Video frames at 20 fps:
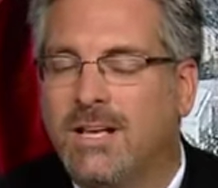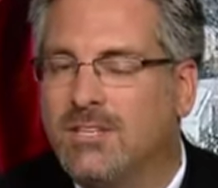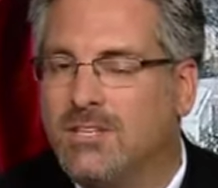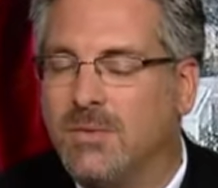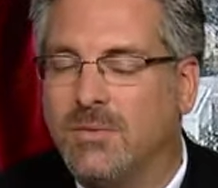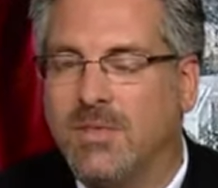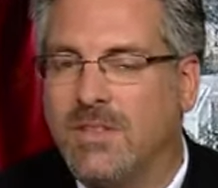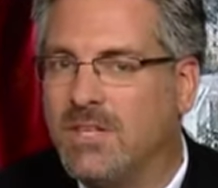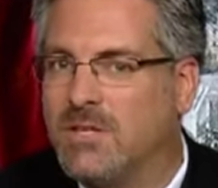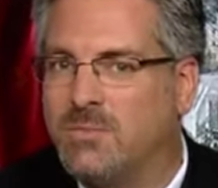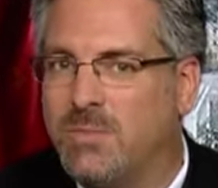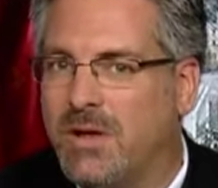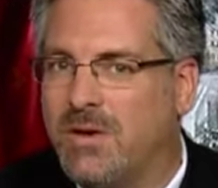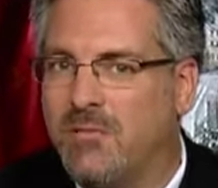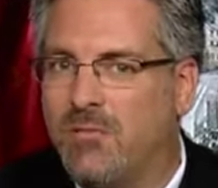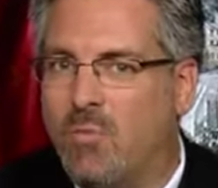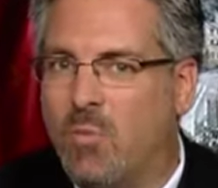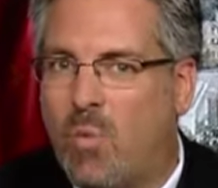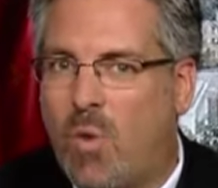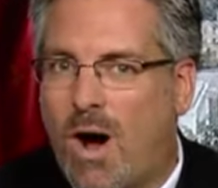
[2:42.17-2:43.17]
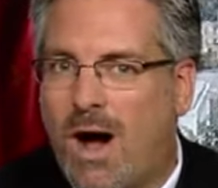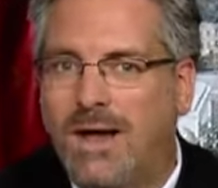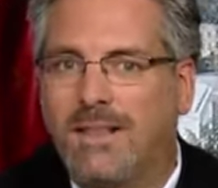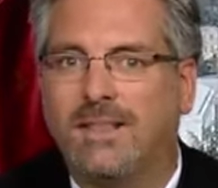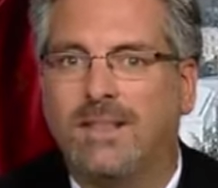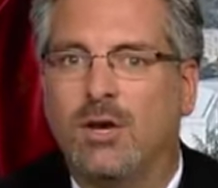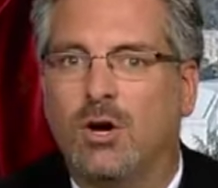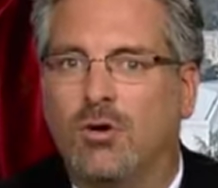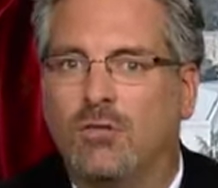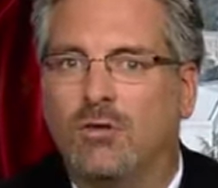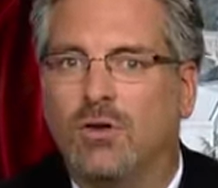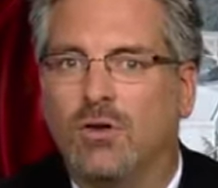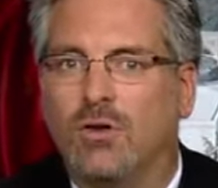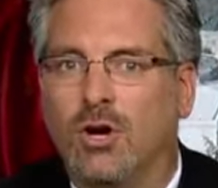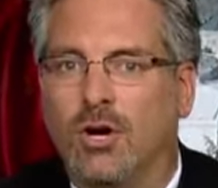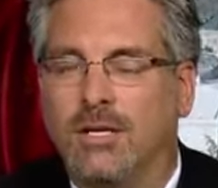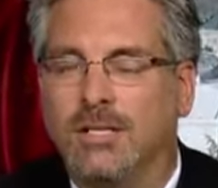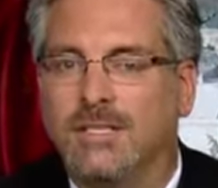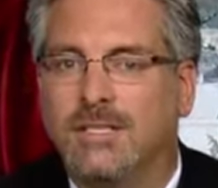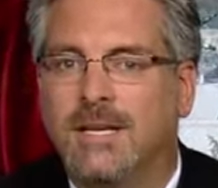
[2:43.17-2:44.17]
something that's been widely
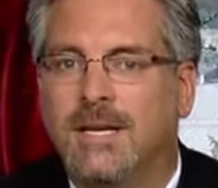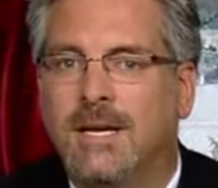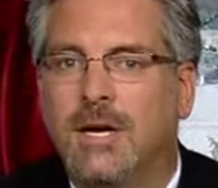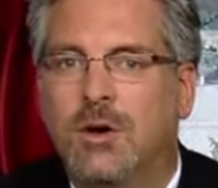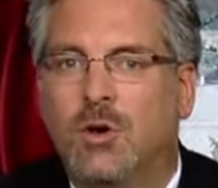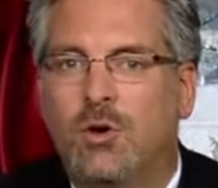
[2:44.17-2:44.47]
overlooked.